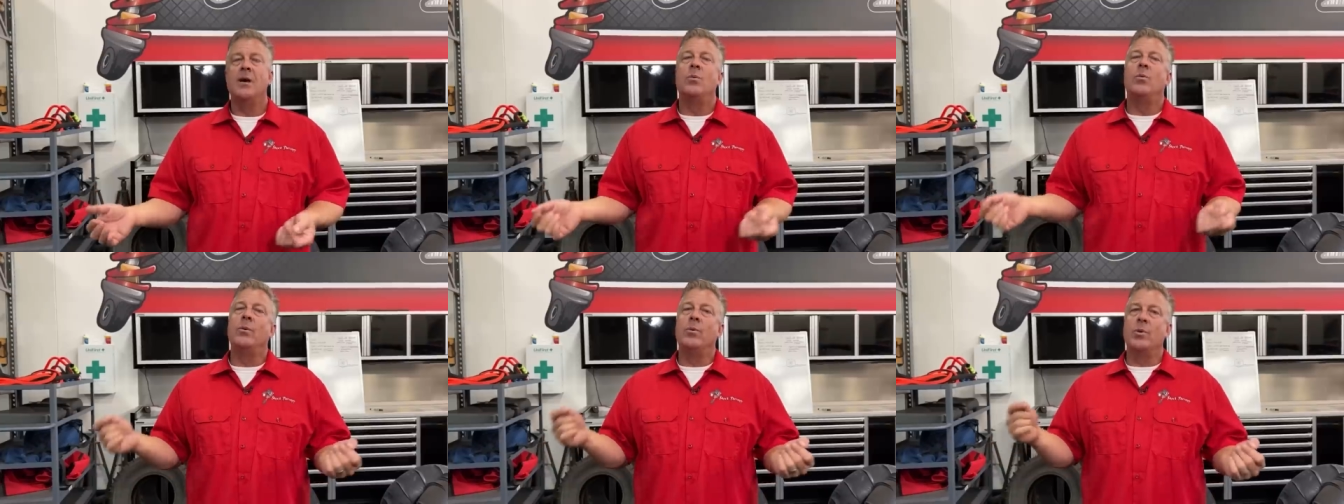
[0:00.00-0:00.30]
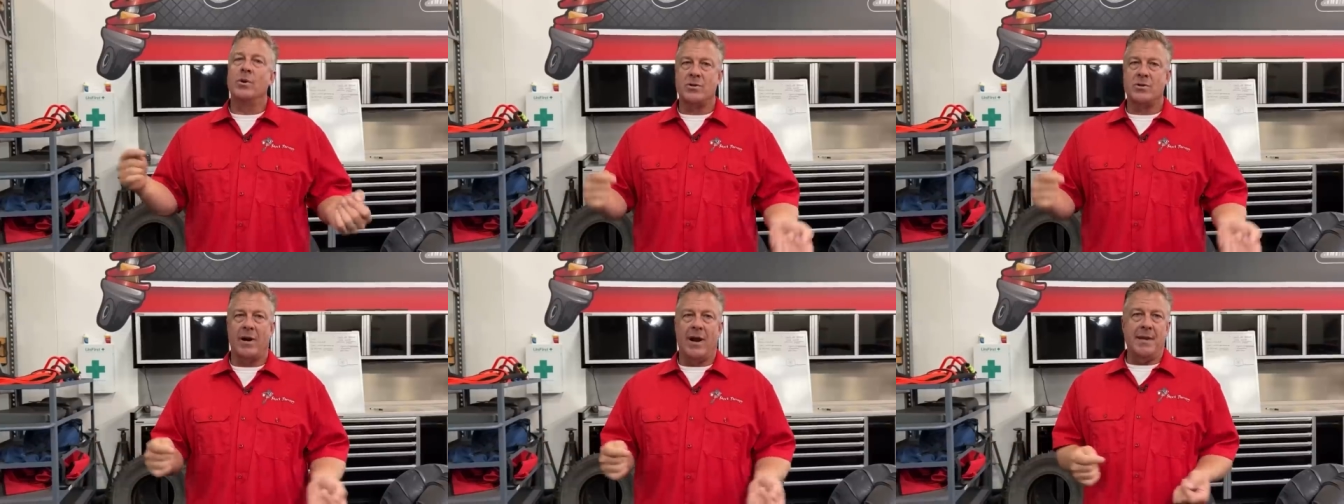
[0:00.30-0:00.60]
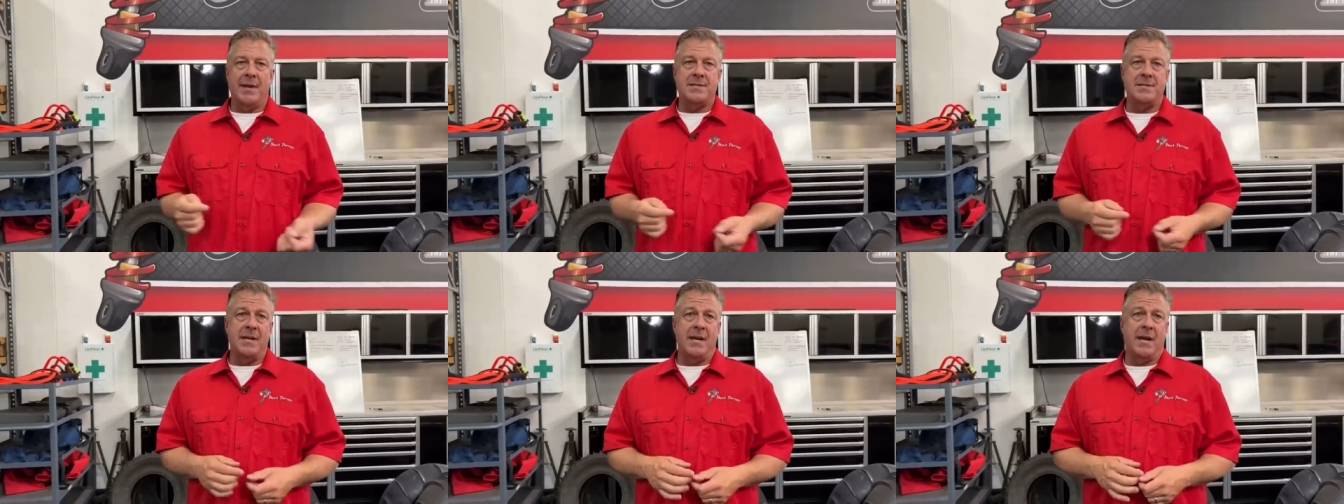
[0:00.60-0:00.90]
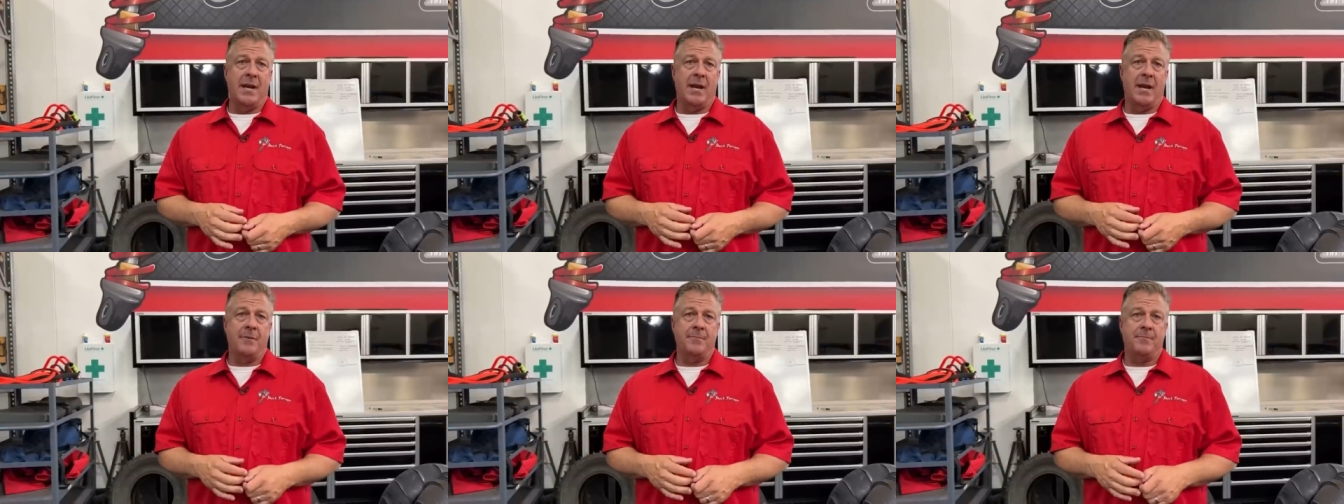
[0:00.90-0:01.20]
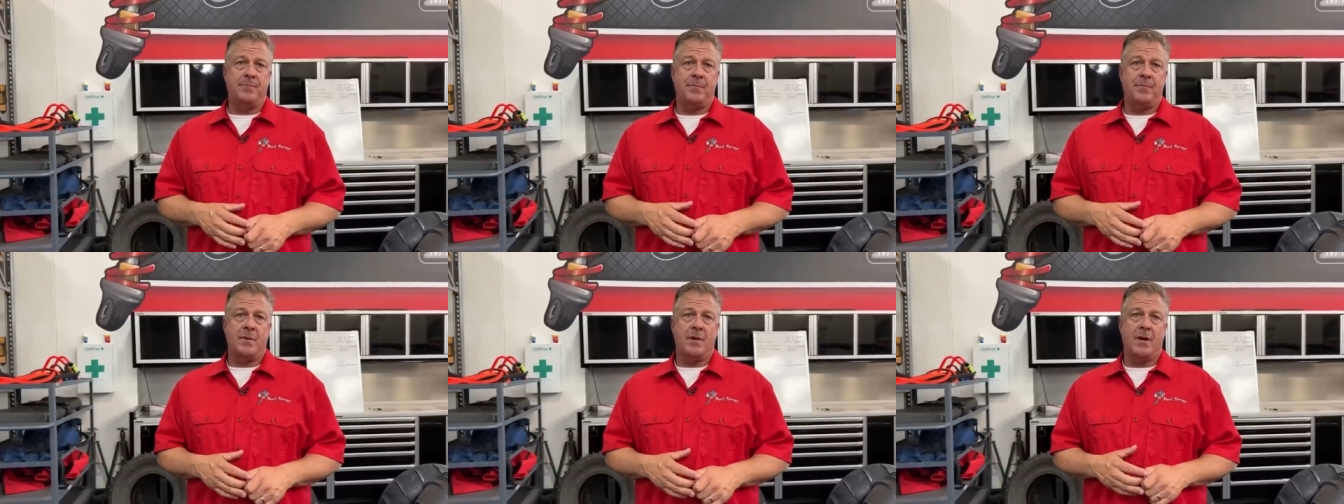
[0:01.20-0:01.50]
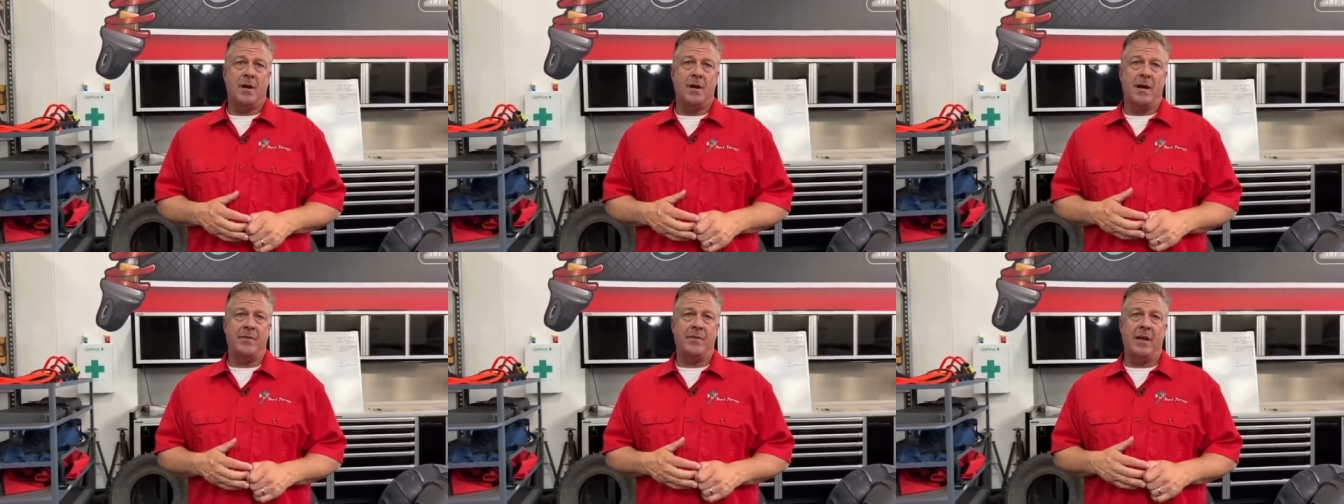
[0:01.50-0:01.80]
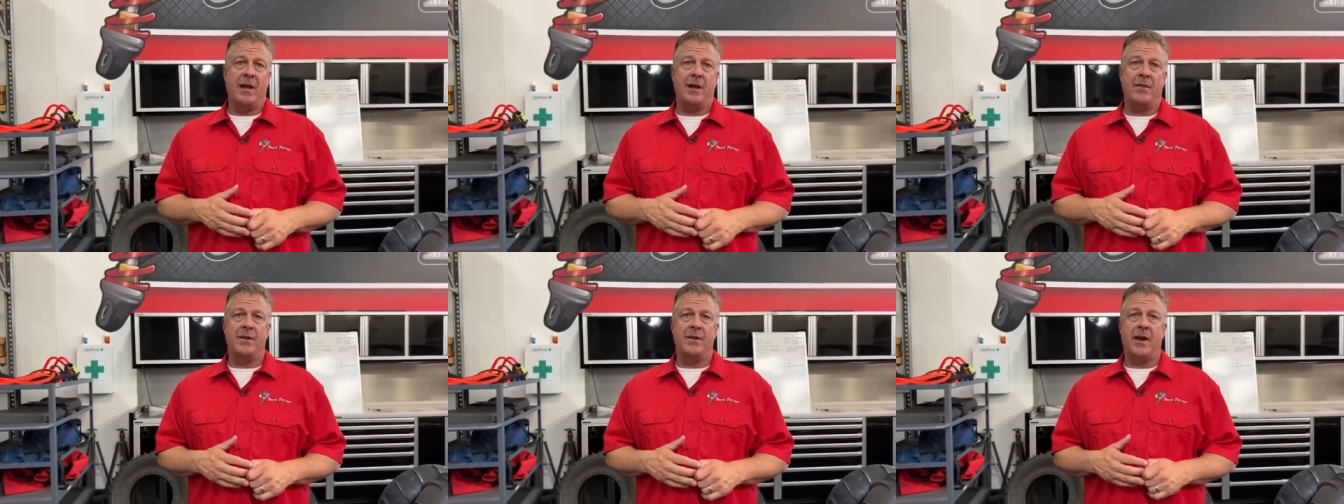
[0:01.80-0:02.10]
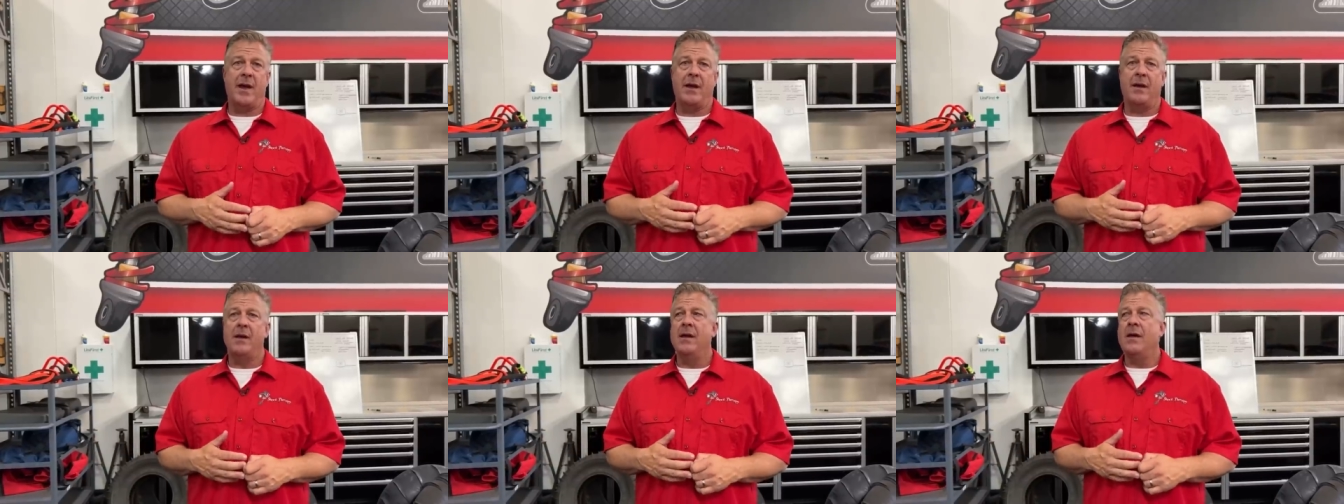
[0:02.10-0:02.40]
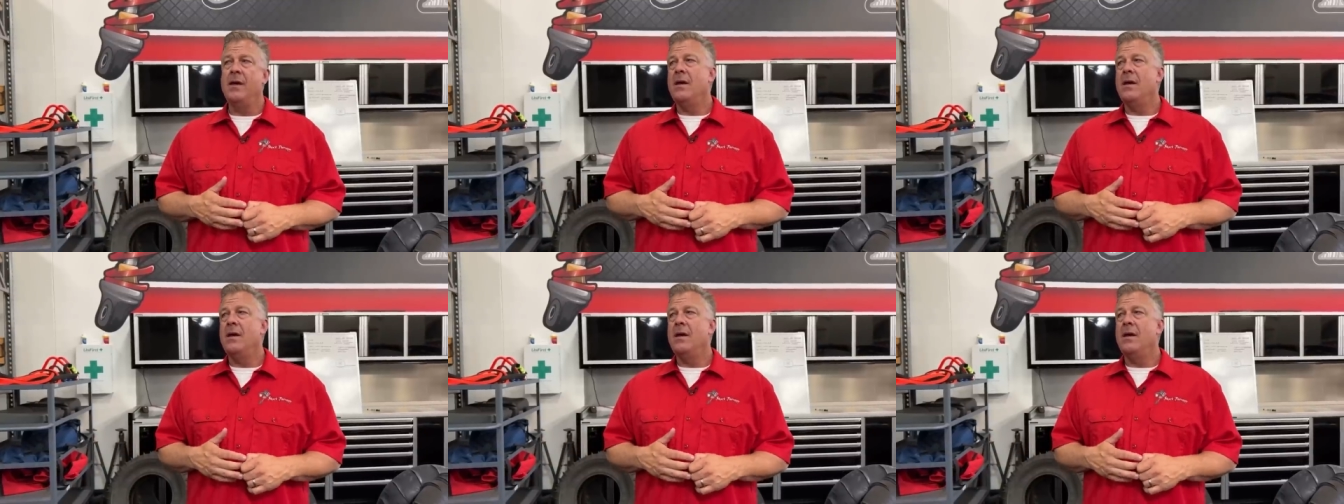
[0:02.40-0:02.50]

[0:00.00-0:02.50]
we will try to sneak it in at the end of the day.